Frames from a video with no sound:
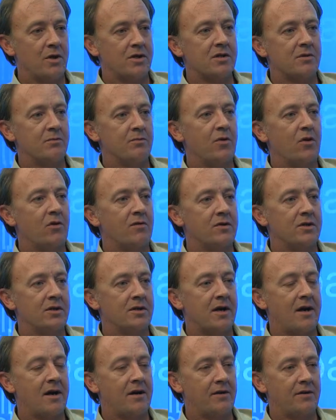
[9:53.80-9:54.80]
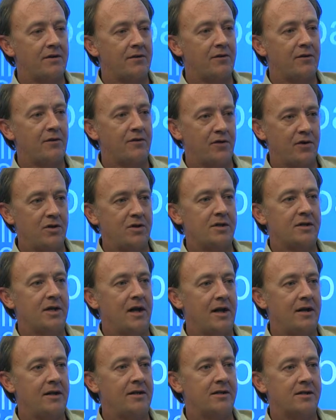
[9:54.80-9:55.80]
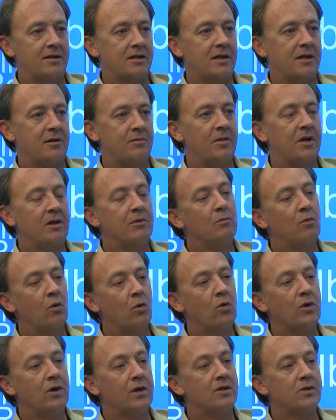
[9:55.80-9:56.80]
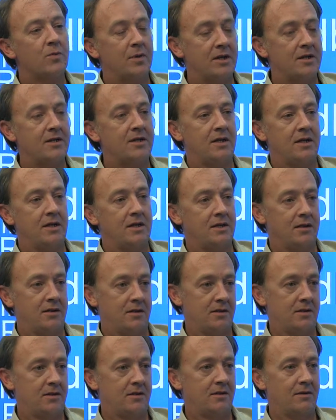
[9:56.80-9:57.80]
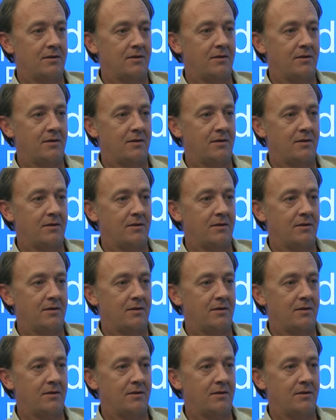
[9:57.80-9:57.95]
Western Province had the first ladies team in more than 20 years